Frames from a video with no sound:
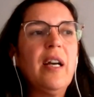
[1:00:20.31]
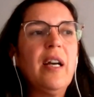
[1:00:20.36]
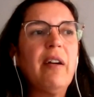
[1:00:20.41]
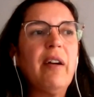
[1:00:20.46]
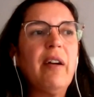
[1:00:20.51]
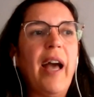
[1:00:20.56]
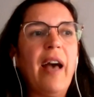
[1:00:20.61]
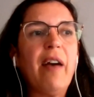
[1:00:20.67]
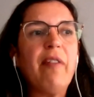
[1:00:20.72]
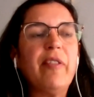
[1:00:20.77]
you
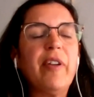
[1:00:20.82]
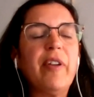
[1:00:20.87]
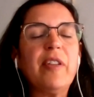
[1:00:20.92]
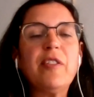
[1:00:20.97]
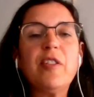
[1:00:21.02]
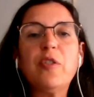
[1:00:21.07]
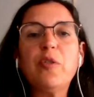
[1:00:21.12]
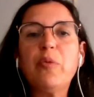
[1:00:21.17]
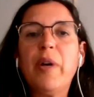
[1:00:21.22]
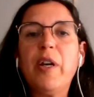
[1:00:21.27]
have a
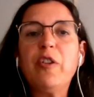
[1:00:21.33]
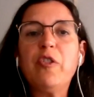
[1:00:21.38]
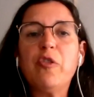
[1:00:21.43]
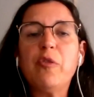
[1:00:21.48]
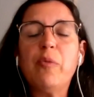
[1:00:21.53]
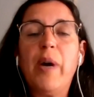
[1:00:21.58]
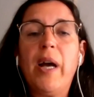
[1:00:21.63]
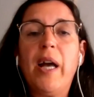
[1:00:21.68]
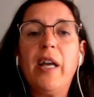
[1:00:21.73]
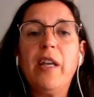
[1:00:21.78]

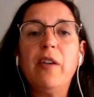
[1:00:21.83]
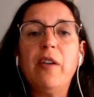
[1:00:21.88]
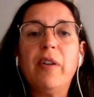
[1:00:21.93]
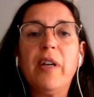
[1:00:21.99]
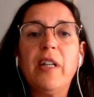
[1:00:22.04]
situation where you